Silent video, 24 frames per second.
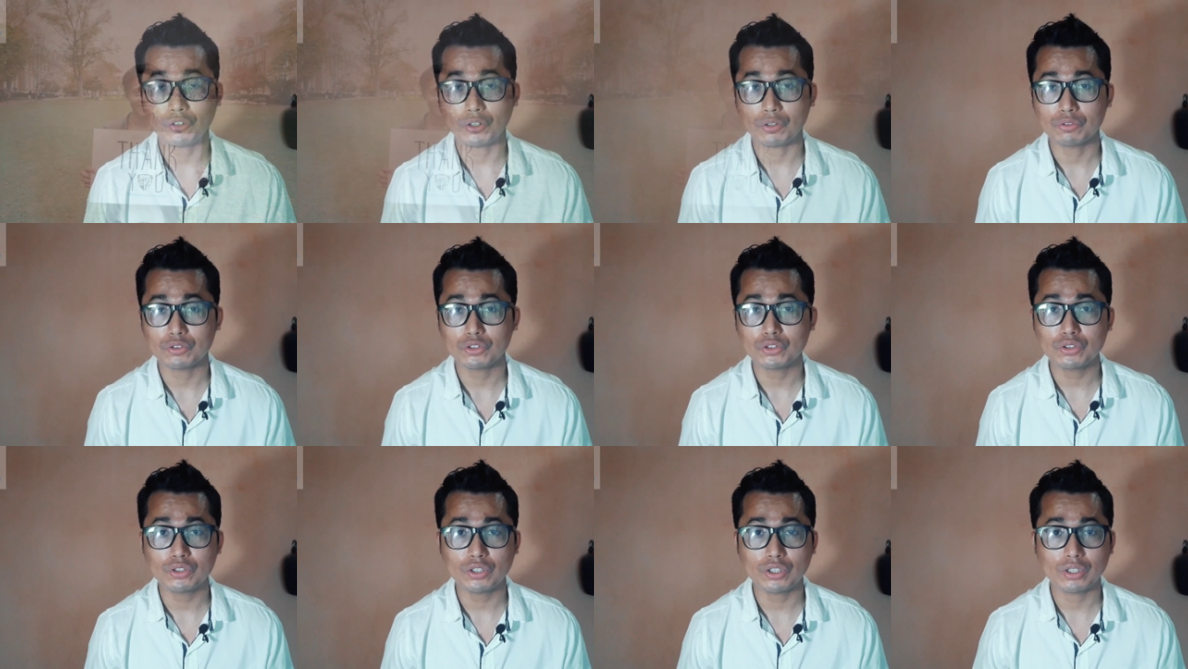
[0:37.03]
you're
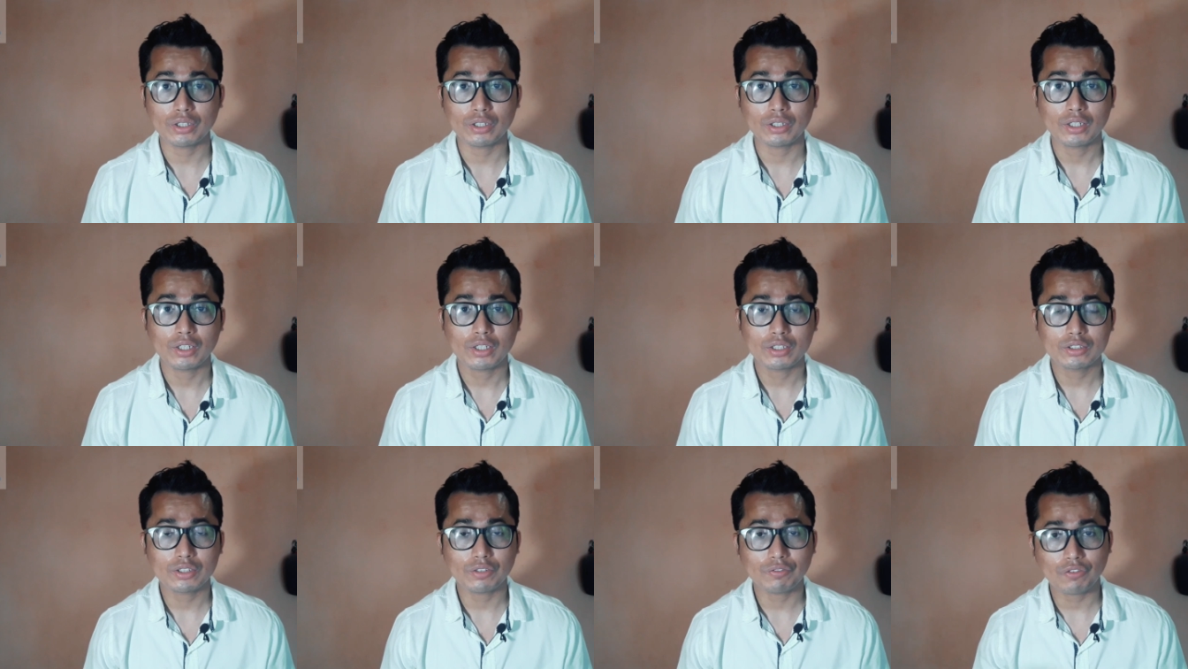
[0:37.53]
new here,
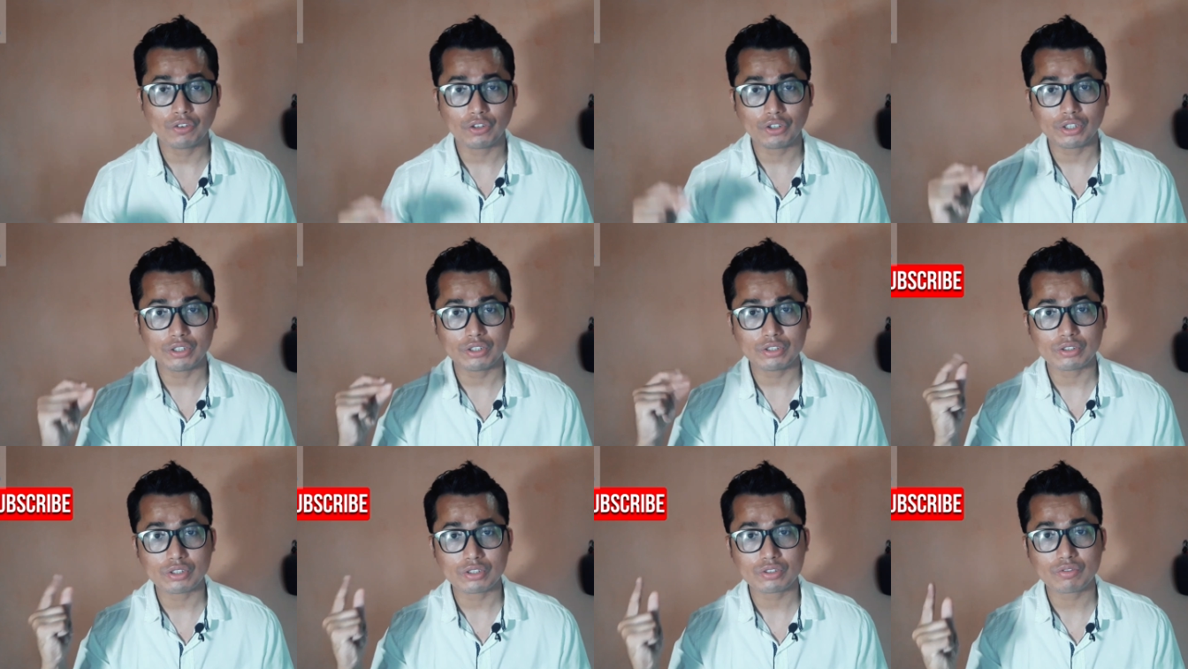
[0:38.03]
don't
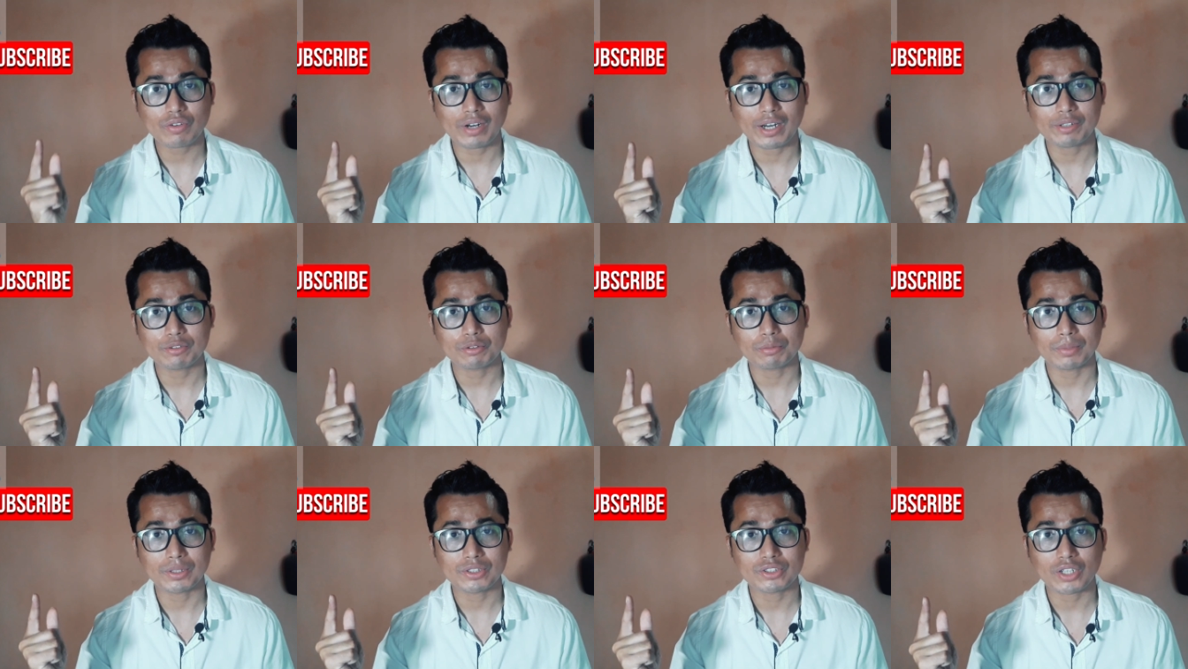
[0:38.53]
forget to
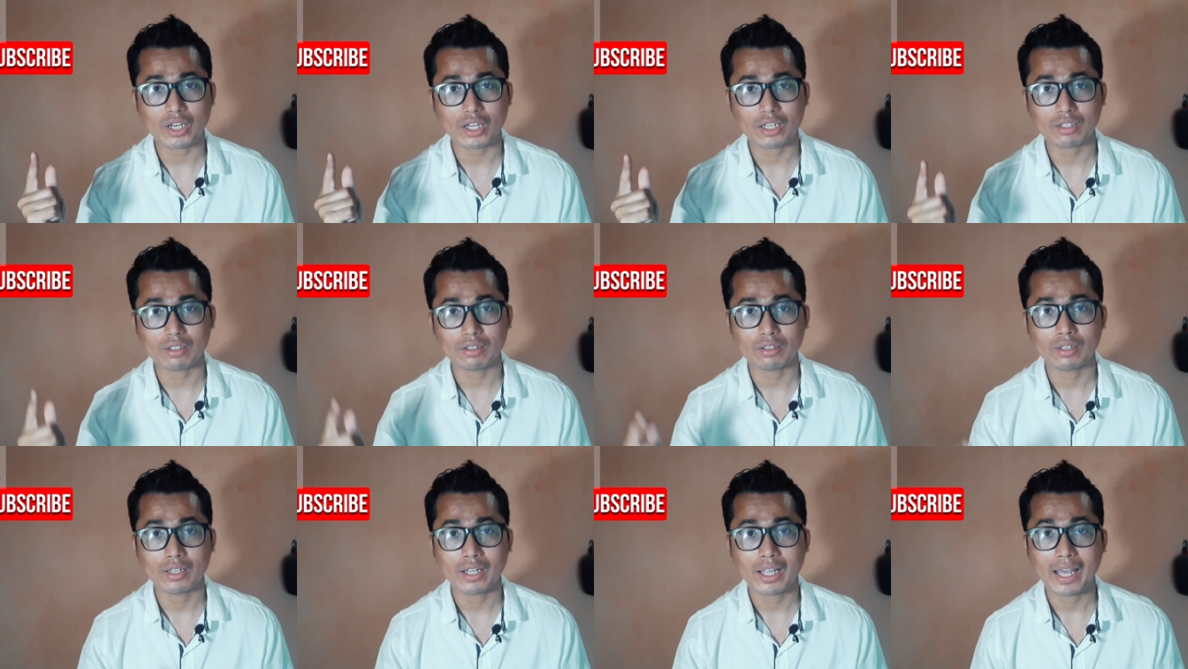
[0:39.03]
subscribe to my
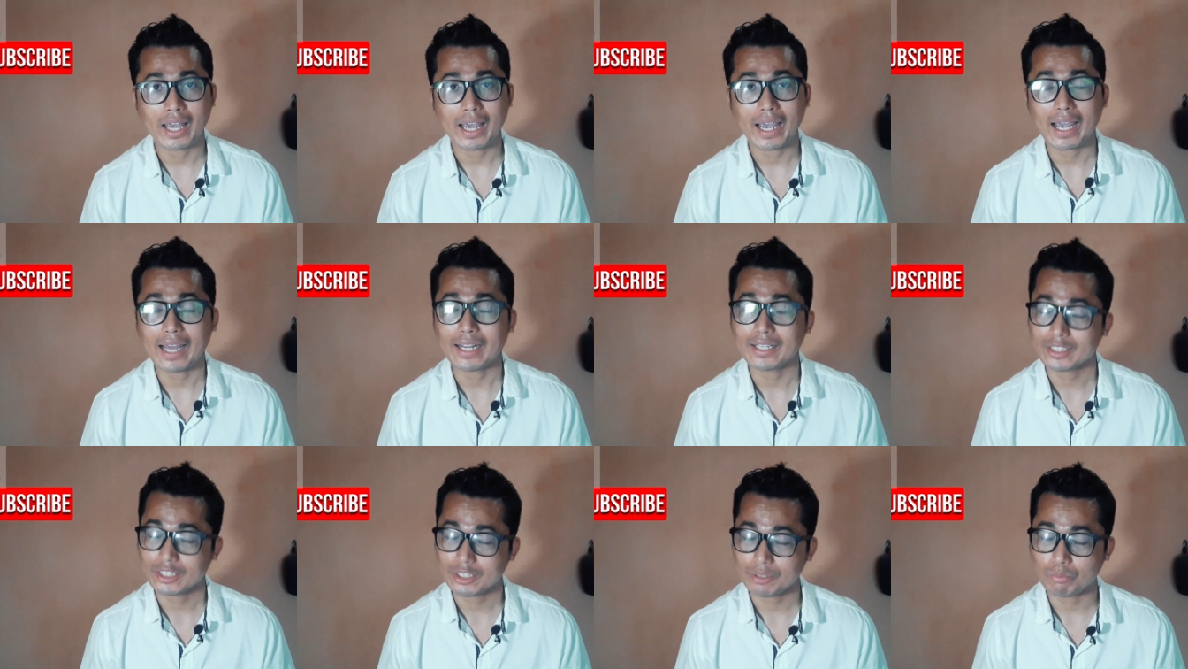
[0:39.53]
channel
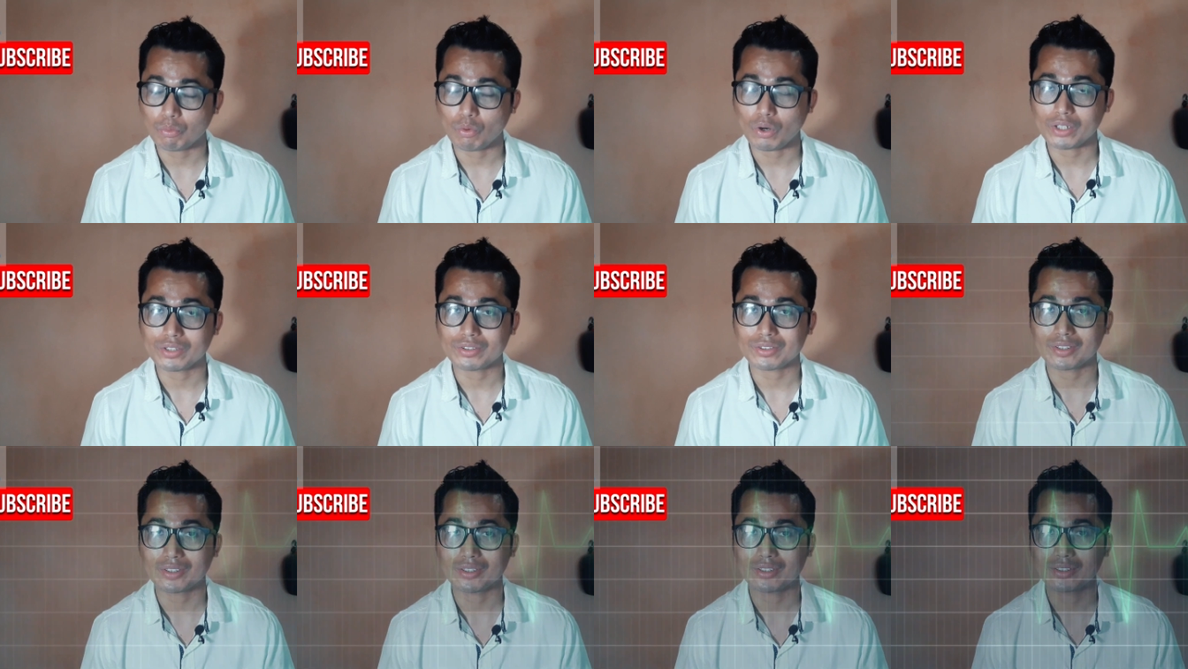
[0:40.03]
and keep
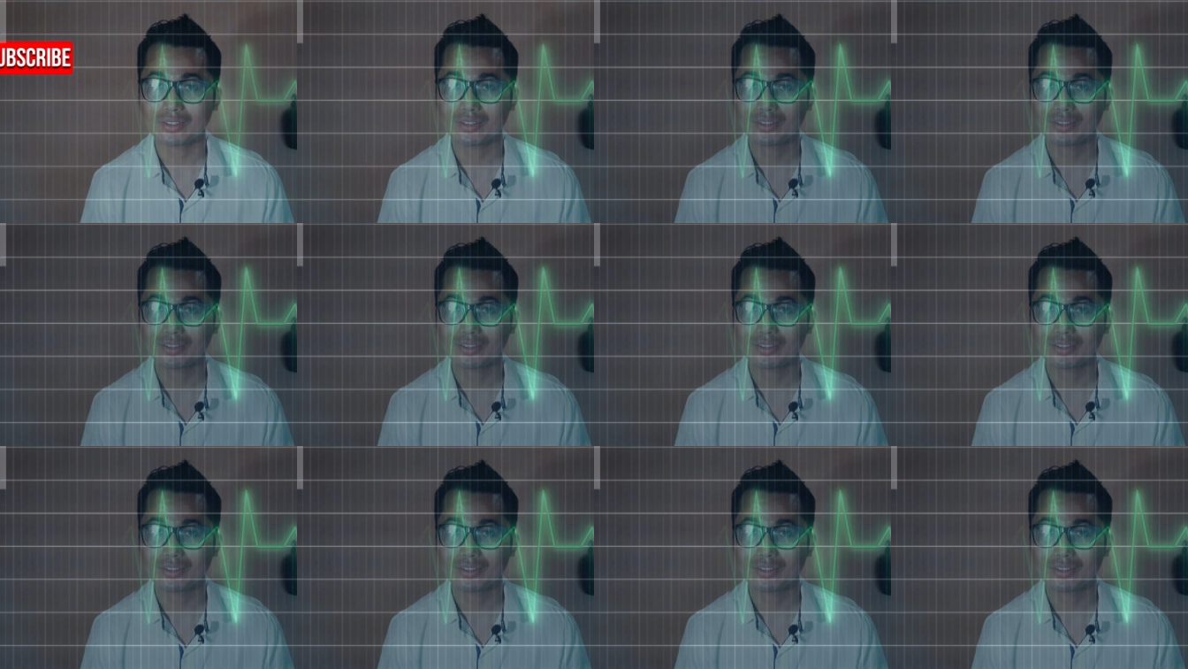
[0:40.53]
watching.